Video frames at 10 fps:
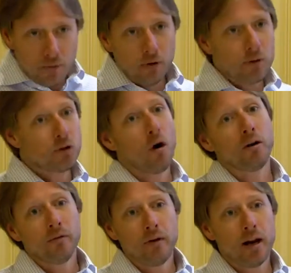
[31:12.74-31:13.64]
from
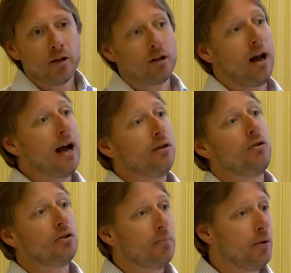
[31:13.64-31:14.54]
start to finish that I
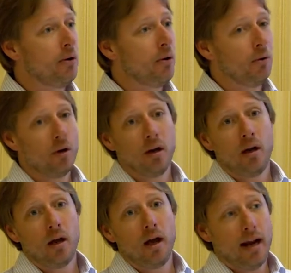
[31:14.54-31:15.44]
use to build
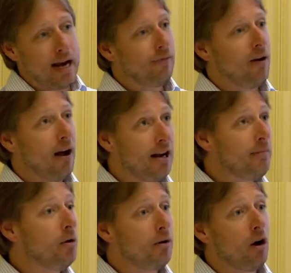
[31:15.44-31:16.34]
an $80
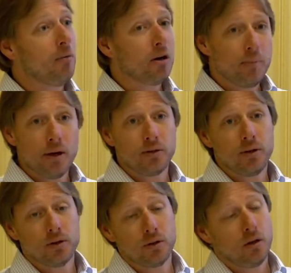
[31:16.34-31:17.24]
million book of
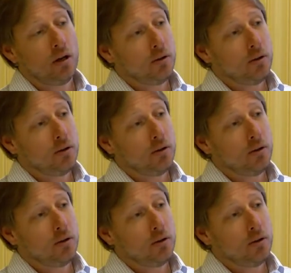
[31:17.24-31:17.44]
business,